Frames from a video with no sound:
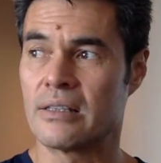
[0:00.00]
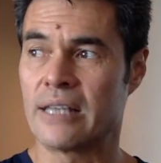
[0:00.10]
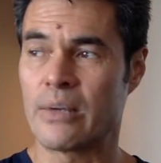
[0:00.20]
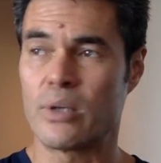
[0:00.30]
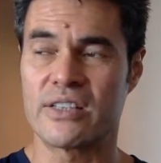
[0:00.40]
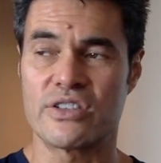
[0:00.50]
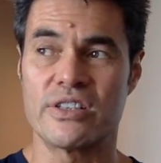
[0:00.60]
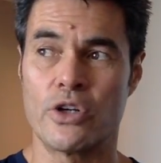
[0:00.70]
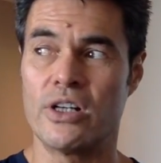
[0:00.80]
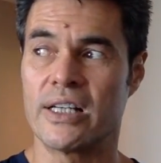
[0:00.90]
take what I just
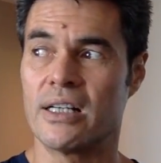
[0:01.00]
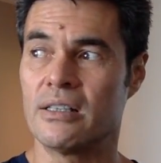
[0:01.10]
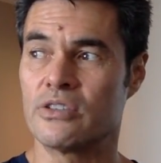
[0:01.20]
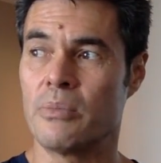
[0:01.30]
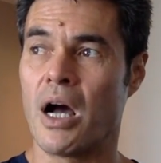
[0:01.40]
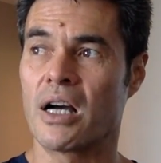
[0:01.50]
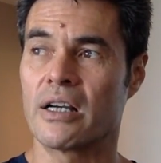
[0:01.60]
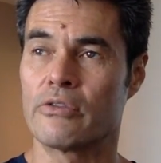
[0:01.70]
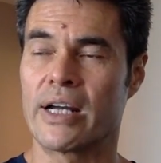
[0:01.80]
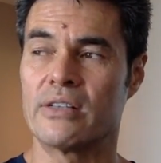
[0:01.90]
said earlier to
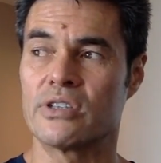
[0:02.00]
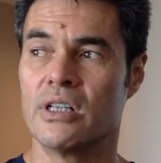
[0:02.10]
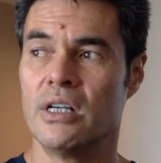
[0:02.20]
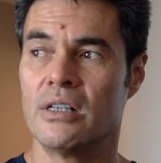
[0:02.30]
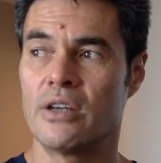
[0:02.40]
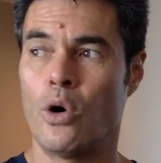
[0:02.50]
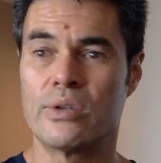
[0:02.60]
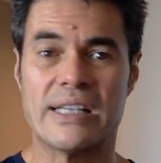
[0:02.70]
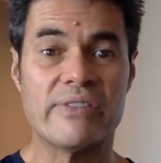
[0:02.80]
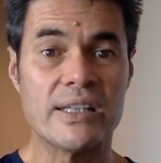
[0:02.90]
Mark around the
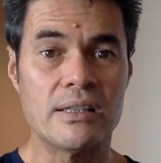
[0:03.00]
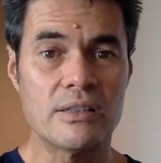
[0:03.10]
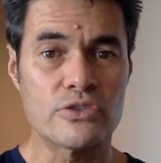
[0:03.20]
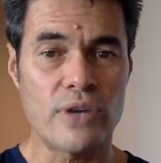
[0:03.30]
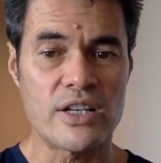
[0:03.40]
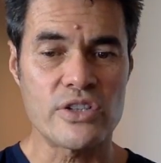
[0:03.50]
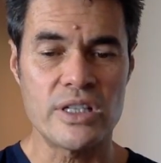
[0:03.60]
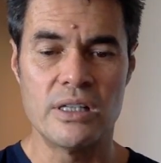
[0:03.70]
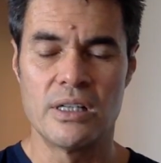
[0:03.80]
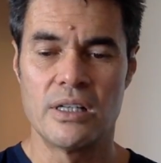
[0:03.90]
whole giving
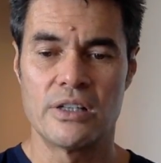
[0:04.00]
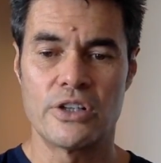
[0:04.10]
strategy,